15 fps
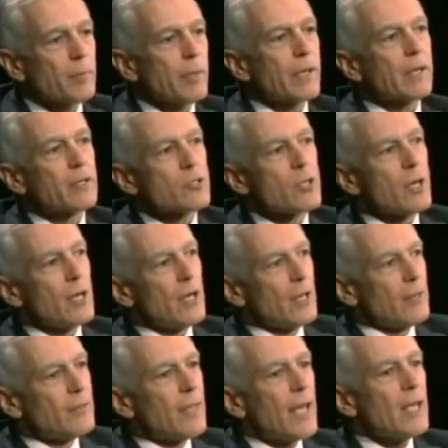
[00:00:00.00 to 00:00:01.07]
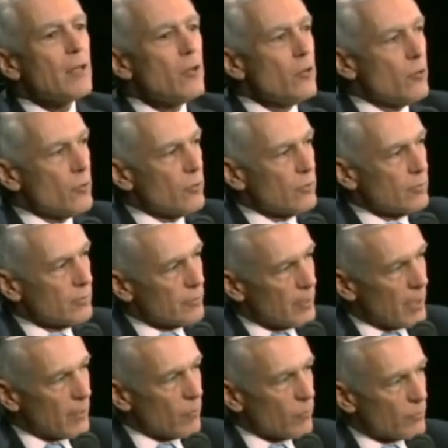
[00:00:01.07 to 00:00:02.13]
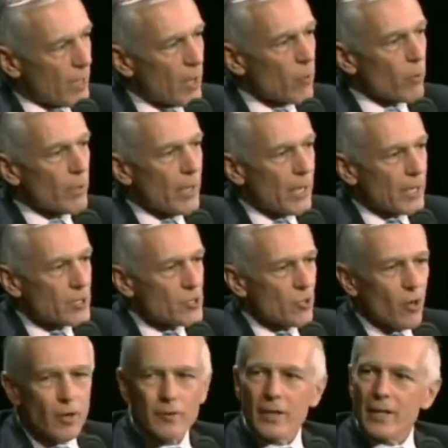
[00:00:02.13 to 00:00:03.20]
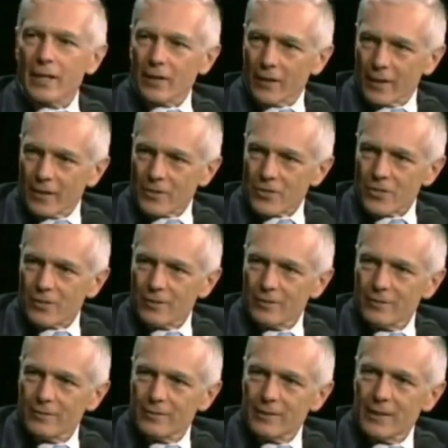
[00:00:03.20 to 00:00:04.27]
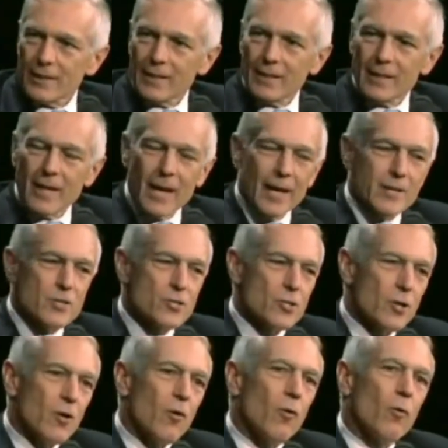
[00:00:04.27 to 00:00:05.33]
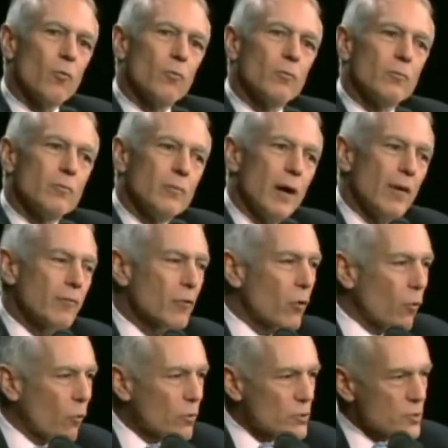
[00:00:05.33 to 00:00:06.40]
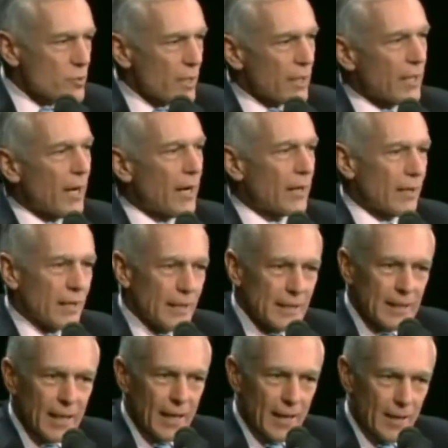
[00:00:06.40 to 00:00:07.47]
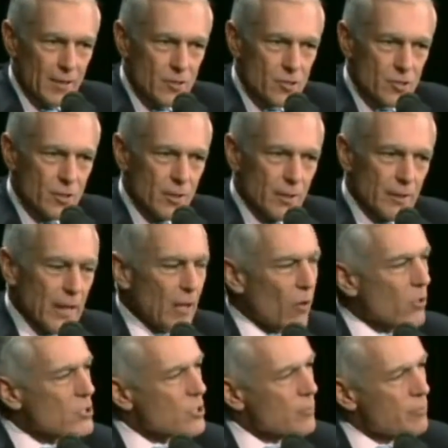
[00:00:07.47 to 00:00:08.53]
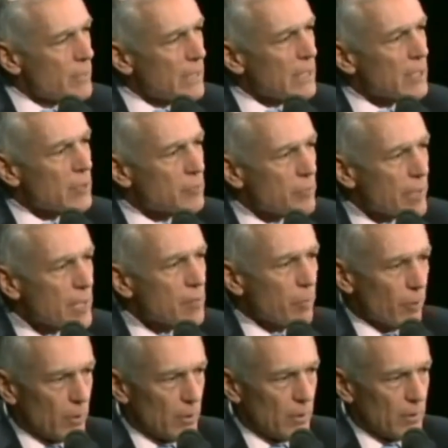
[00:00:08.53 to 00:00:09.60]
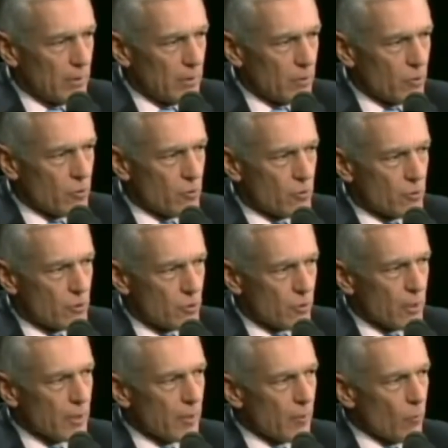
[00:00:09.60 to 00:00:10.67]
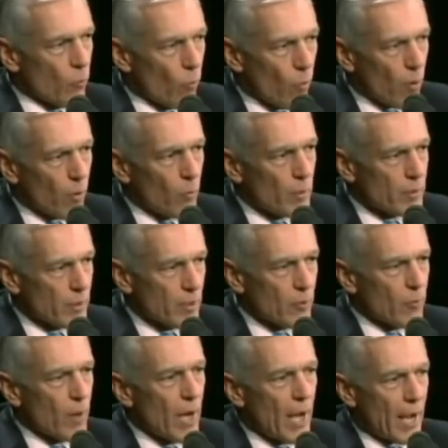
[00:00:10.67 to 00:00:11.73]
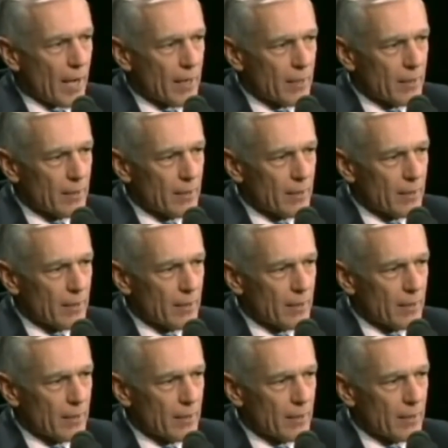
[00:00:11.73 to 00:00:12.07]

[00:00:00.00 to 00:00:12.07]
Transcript: because they knew that they were next on the hit list. And so, of course, they got engaged. They lost 1 million people during the war with Iraq.